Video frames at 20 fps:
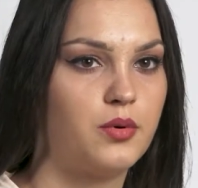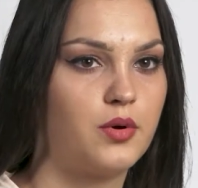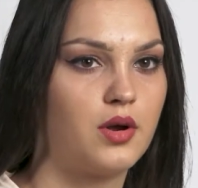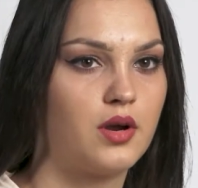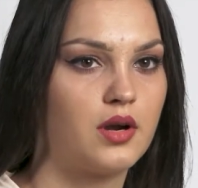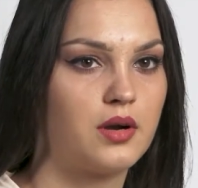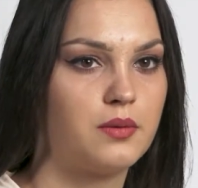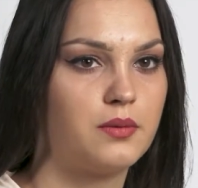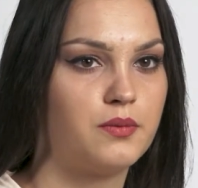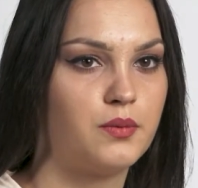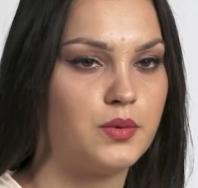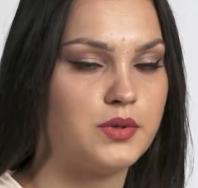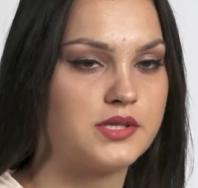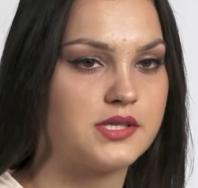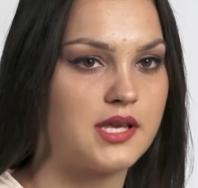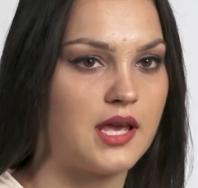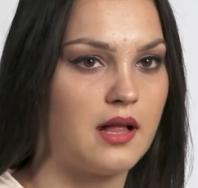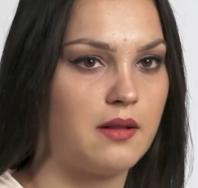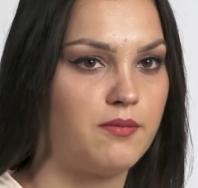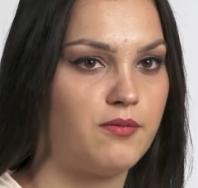program
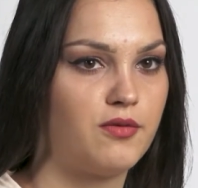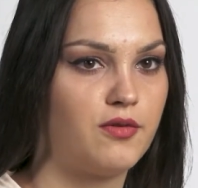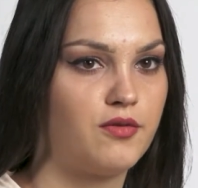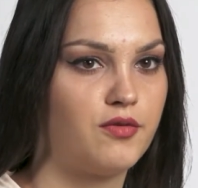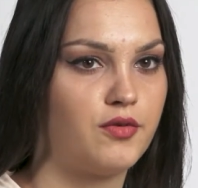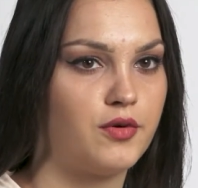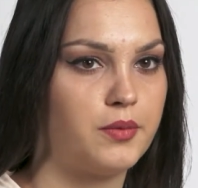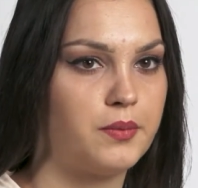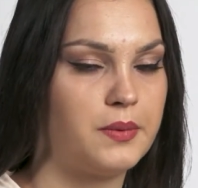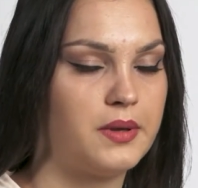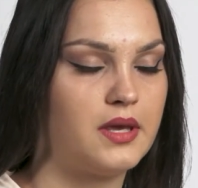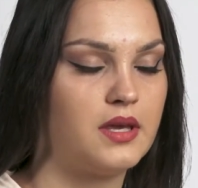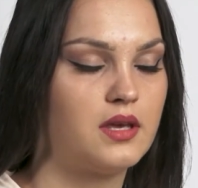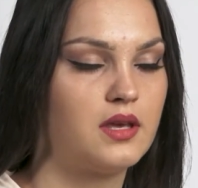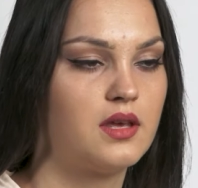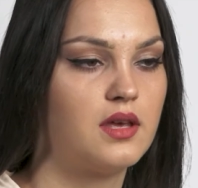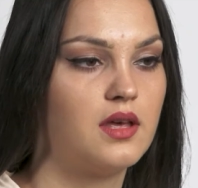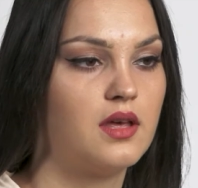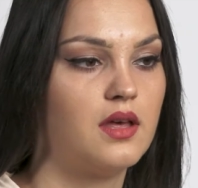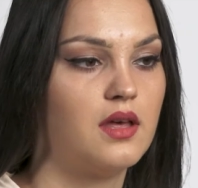was helpful for me.
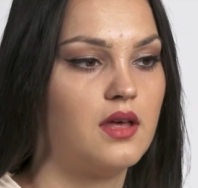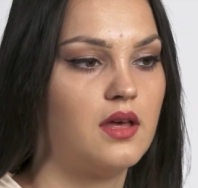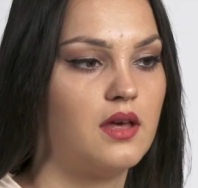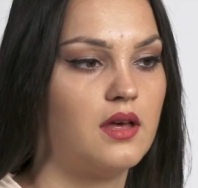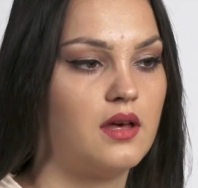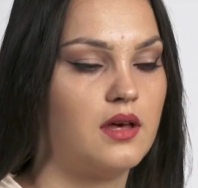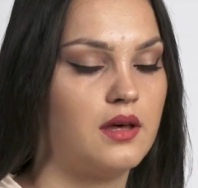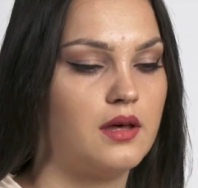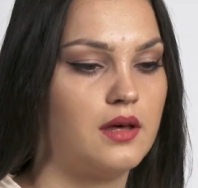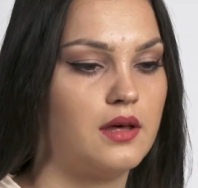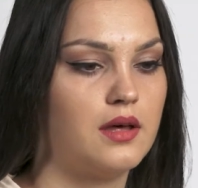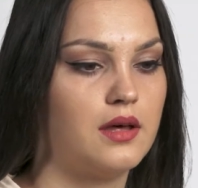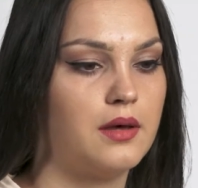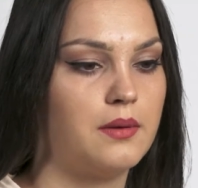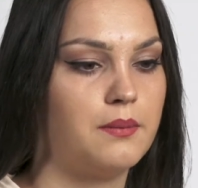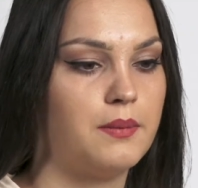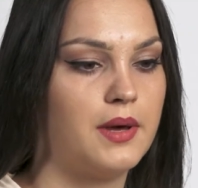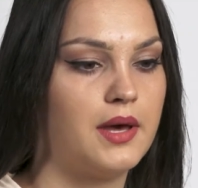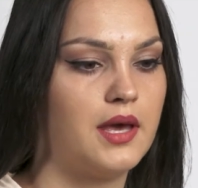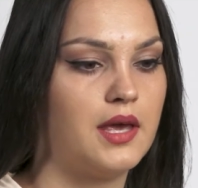Uh,
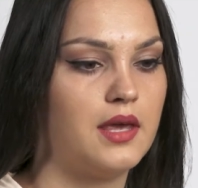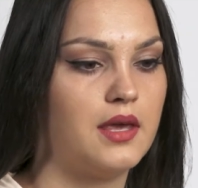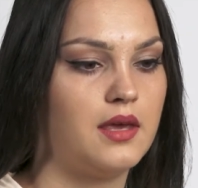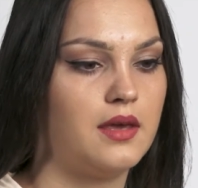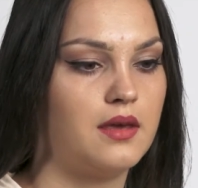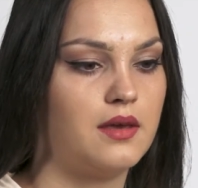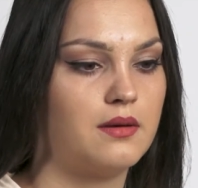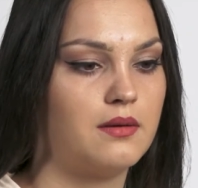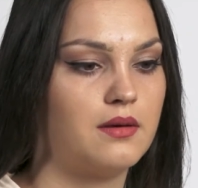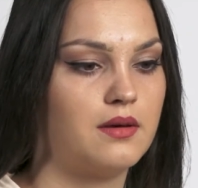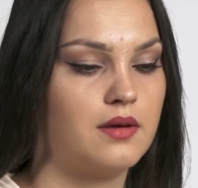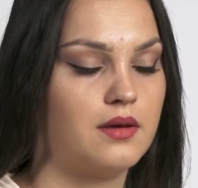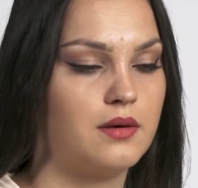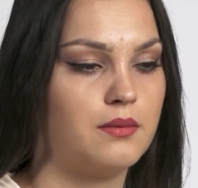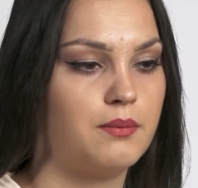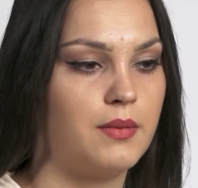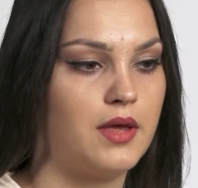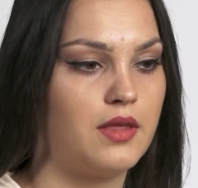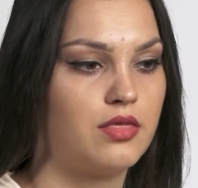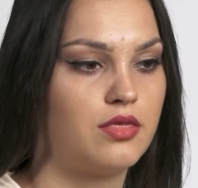my uh,
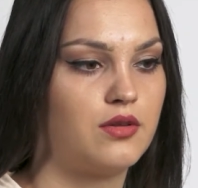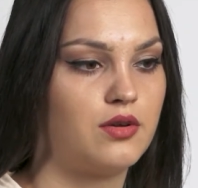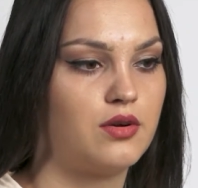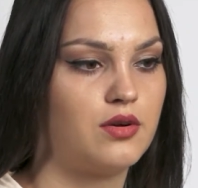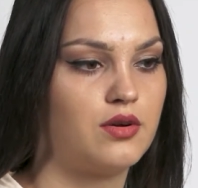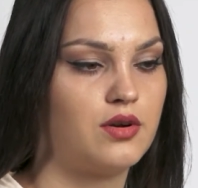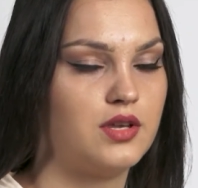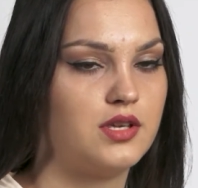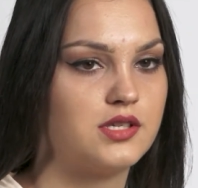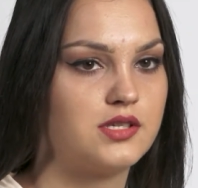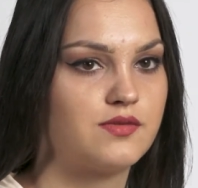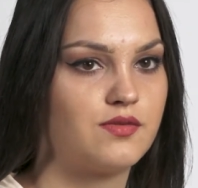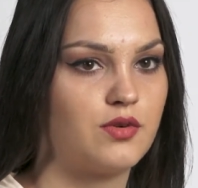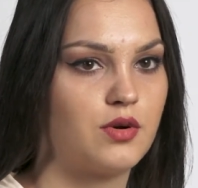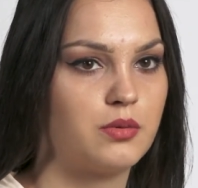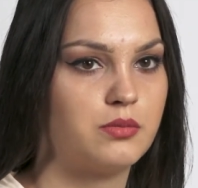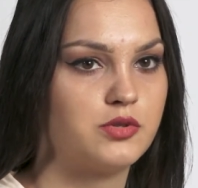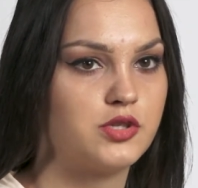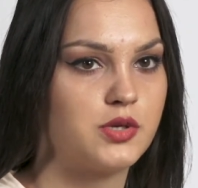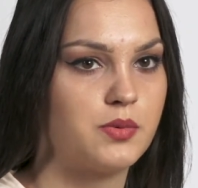mentor is
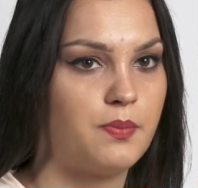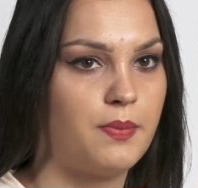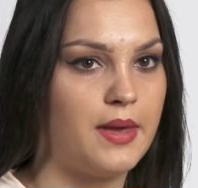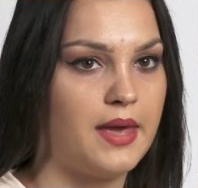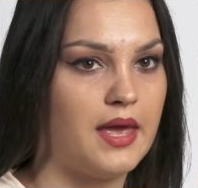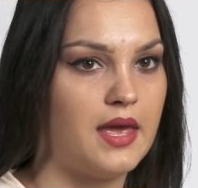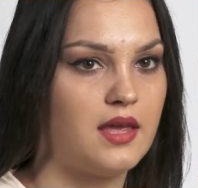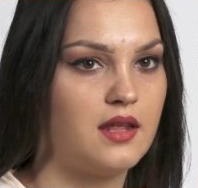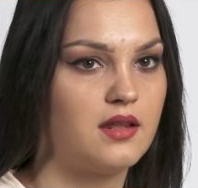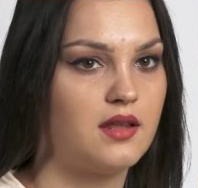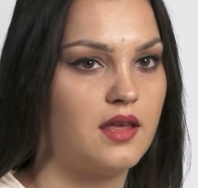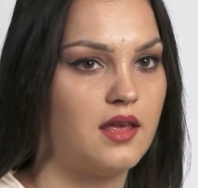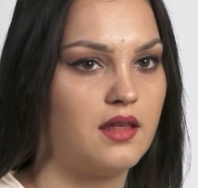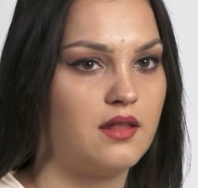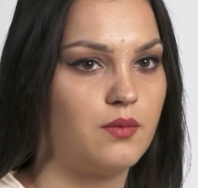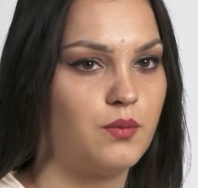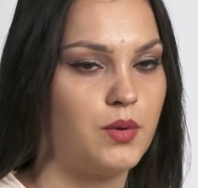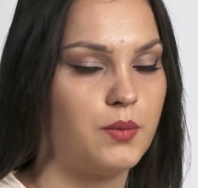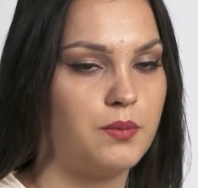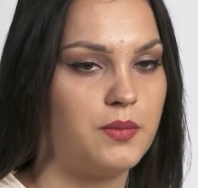from Japan and
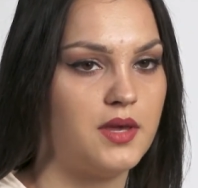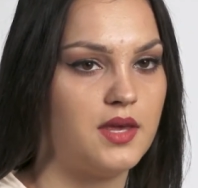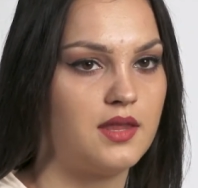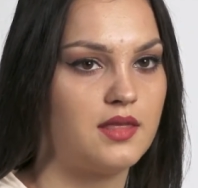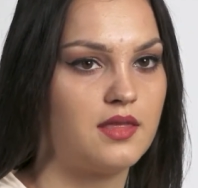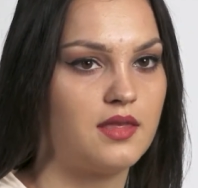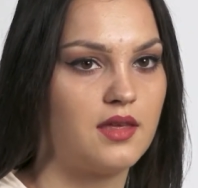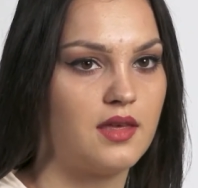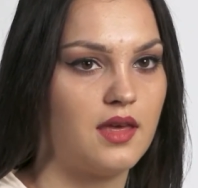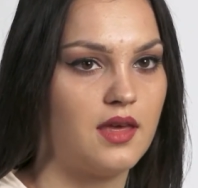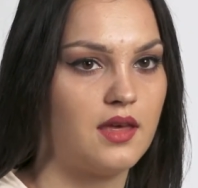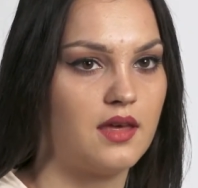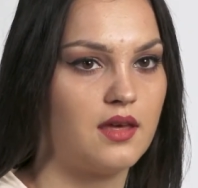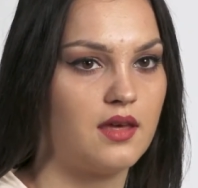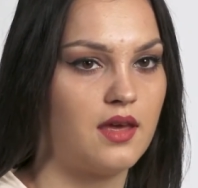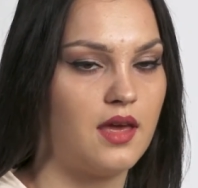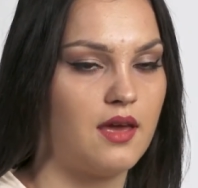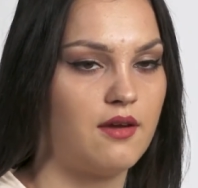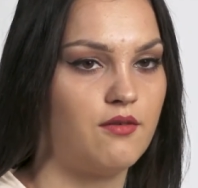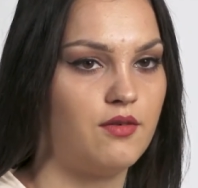we meet Uh,